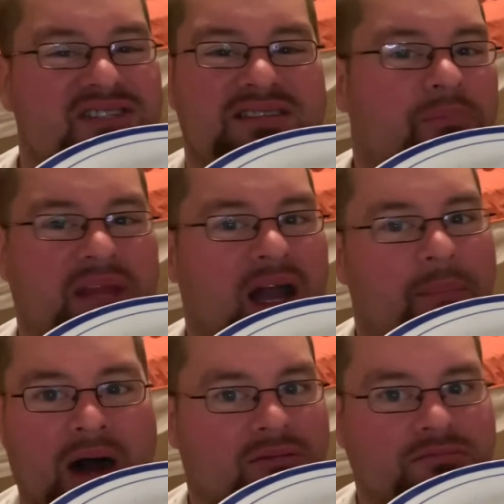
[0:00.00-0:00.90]
something
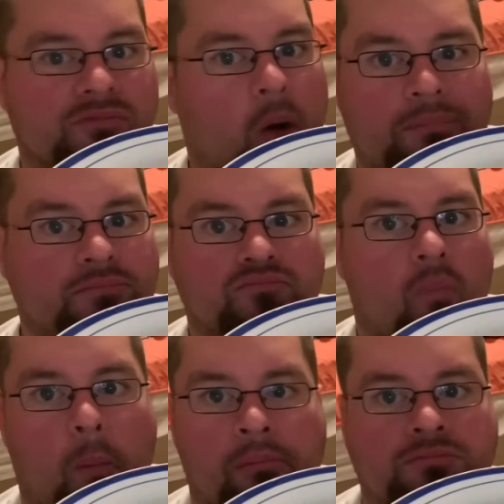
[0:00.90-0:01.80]
about,
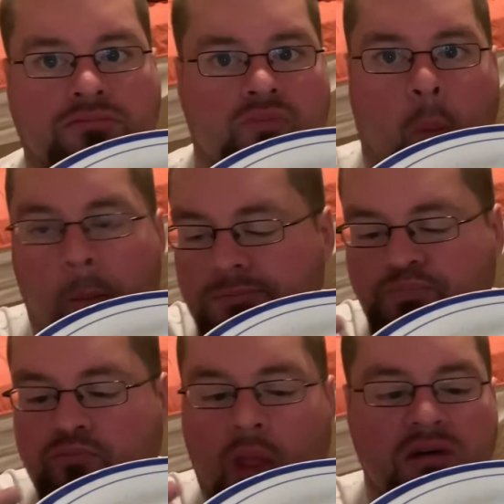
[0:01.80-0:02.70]
mm,
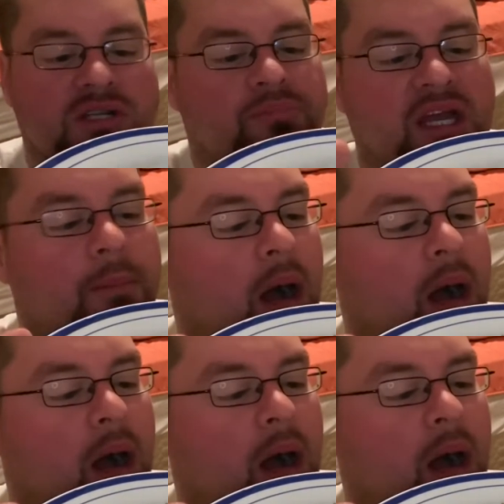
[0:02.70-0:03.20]
something about